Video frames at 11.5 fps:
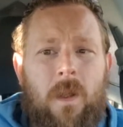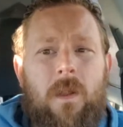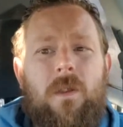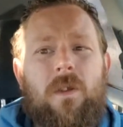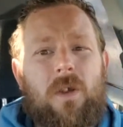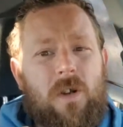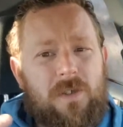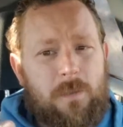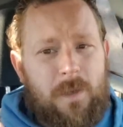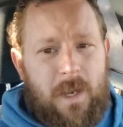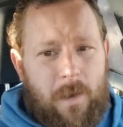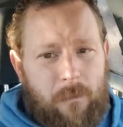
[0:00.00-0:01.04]
You could also
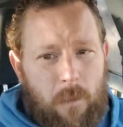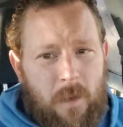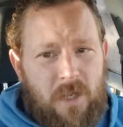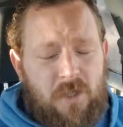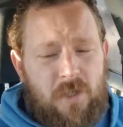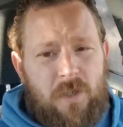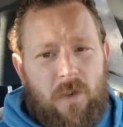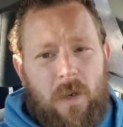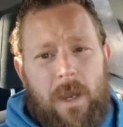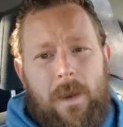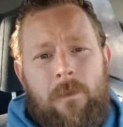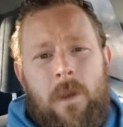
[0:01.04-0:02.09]
be an affirmation in your
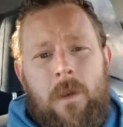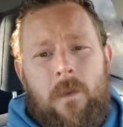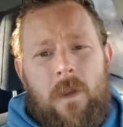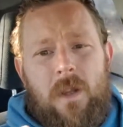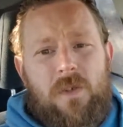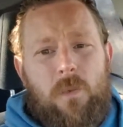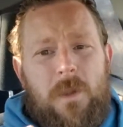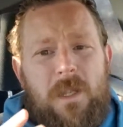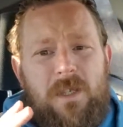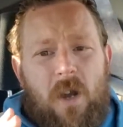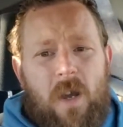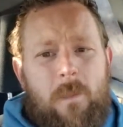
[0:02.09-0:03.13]
life. And so when
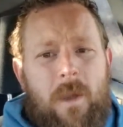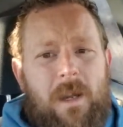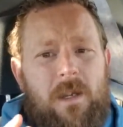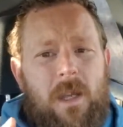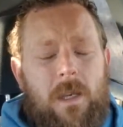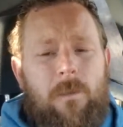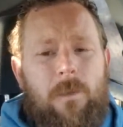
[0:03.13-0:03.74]
these automatic negative